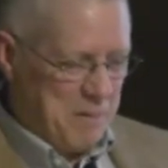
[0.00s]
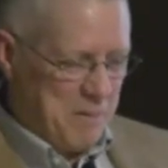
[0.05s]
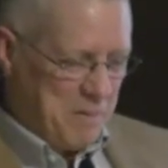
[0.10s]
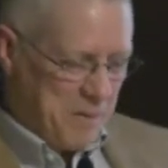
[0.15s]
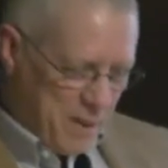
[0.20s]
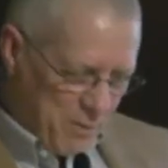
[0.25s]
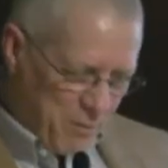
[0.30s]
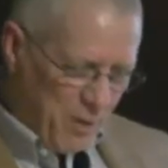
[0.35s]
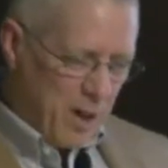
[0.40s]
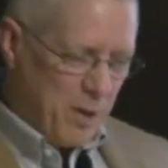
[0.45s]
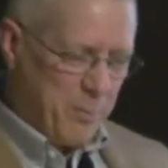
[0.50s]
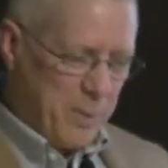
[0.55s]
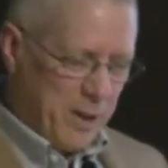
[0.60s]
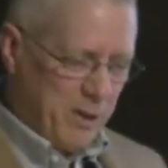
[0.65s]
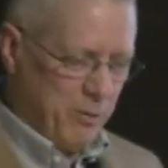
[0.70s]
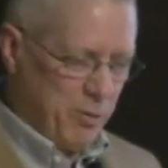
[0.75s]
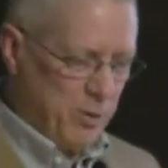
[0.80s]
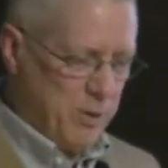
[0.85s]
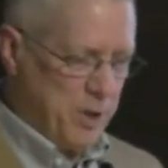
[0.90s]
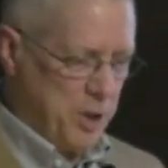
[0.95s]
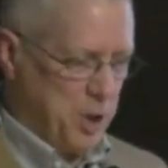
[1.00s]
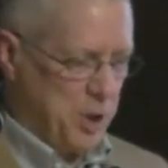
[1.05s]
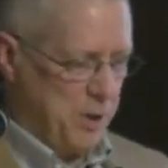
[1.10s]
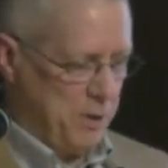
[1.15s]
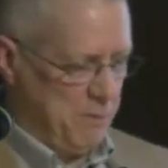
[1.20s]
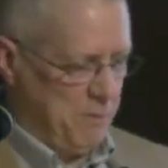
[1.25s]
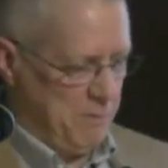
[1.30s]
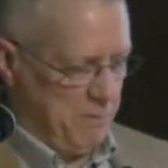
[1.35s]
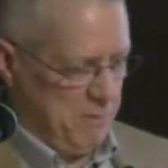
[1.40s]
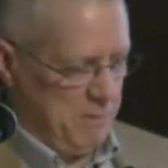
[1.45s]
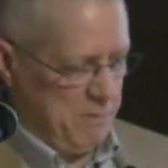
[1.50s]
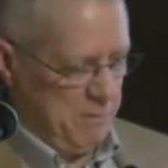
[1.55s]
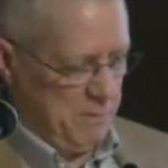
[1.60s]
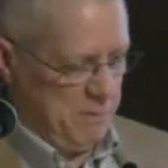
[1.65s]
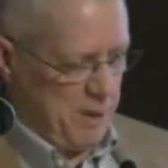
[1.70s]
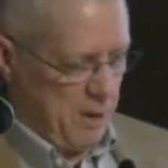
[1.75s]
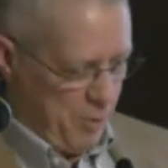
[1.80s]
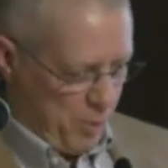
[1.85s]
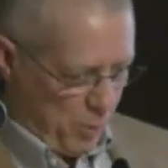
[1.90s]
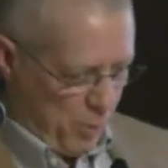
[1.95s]
the environmental tradition
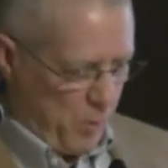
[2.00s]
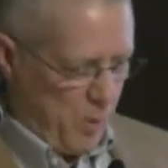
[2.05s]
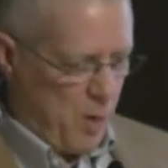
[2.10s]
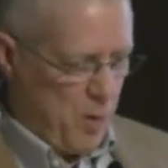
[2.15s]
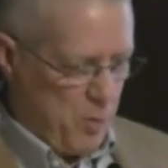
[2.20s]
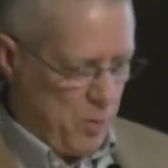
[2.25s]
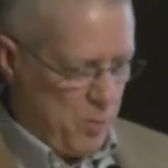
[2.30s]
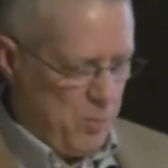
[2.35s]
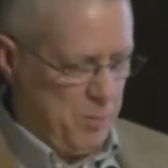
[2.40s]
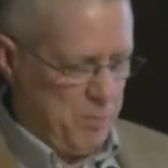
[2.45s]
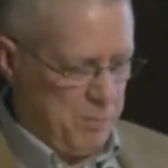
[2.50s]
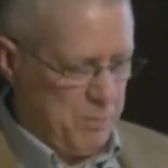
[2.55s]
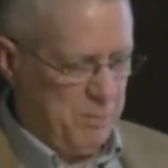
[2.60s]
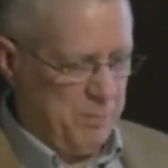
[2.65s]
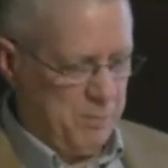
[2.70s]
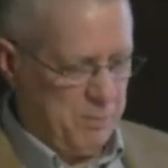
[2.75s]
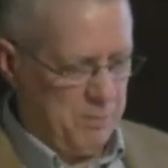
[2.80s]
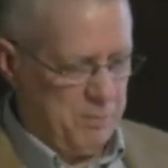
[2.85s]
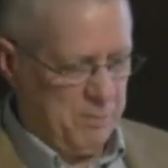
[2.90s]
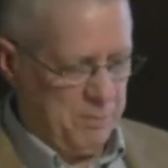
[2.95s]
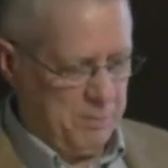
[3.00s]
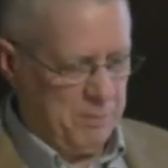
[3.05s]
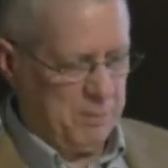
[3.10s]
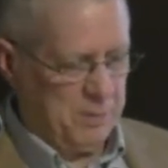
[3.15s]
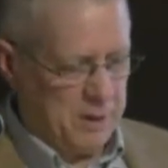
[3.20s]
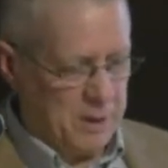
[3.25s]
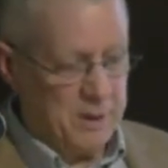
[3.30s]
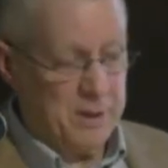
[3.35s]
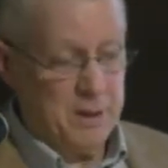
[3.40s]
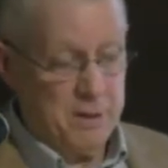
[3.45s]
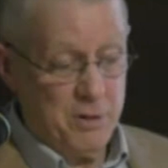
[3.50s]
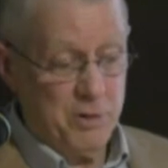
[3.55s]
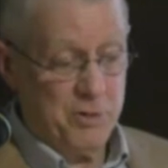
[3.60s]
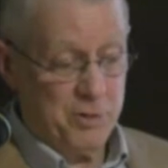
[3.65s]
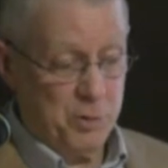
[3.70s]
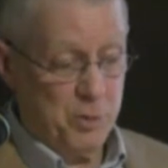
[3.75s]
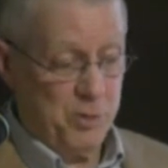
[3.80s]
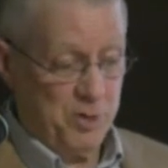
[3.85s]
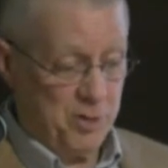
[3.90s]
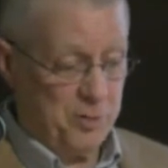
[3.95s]
that Thoreau
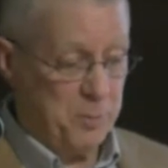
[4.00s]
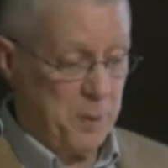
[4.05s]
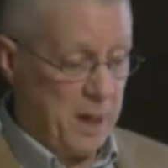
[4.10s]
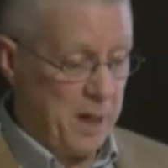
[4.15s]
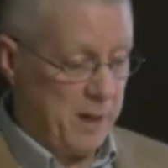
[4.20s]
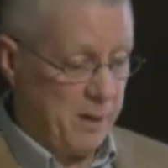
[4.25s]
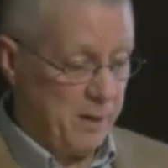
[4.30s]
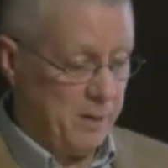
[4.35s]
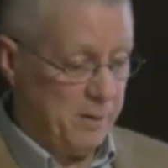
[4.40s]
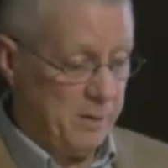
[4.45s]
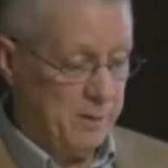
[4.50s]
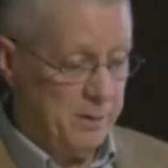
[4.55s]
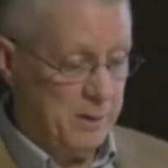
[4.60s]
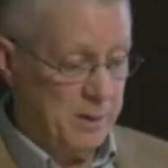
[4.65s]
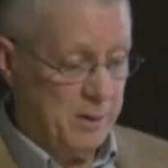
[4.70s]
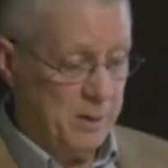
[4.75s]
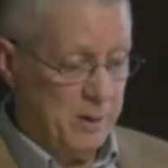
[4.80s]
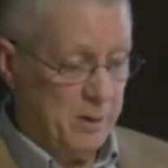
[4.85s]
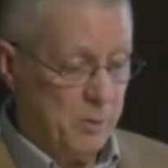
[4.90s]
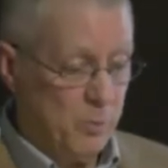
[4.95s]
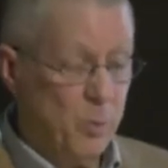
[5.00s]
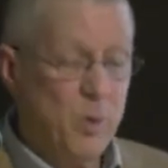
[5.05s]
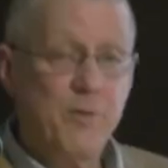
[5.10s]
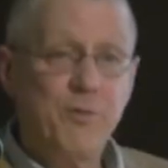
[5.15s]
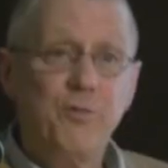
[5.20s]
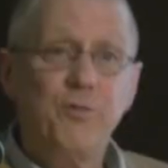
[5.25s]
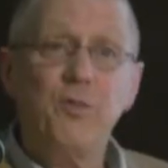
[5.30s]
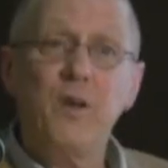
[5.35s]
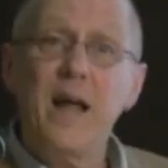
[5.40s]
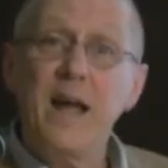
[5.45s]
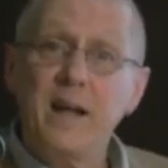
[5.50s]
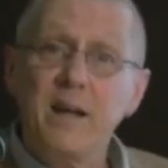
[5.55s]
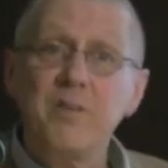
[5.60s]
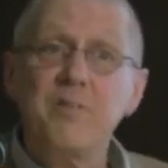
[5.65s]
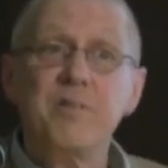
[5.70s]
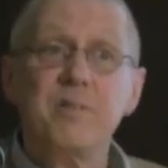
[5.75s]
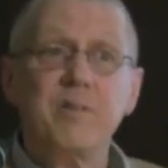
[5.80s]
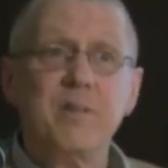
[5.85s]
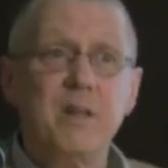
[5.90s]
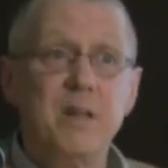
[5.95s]
continues to inspire
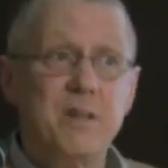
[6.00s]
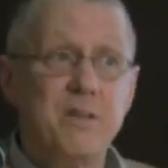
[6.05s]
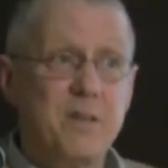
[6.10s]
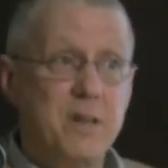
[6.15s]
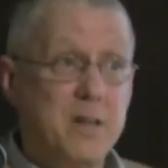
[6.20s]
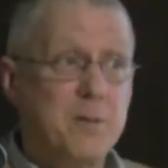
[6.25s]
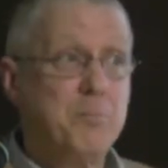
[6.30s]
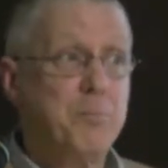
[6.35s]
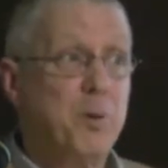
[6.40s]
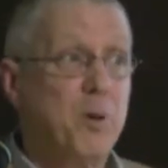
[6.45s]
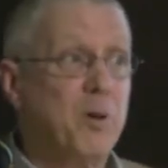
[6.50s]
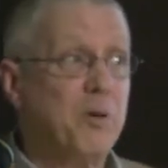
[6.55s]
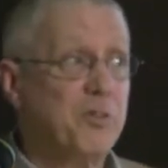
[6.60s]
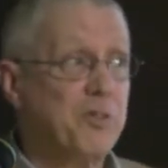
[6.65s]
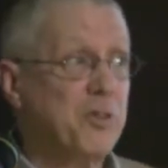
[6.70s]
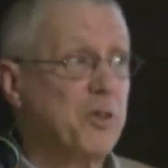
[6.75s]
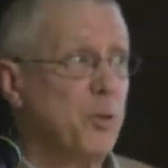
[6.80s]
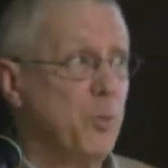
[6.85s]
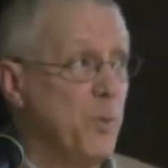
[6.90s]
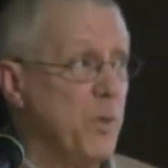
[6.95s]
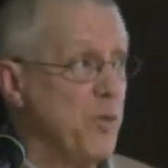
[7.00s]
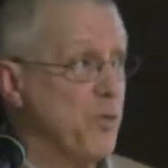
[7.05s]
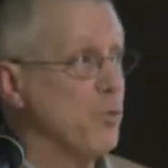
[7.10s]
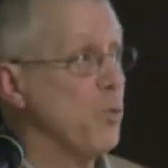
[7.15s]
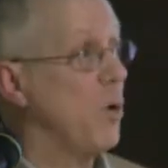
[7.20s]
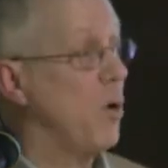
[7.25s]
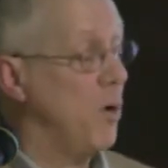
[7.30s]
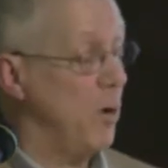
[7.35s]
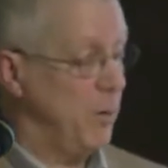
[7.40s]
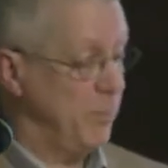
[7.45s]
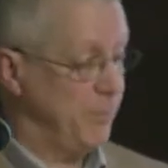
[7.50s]
reflects his impulse to withdraw.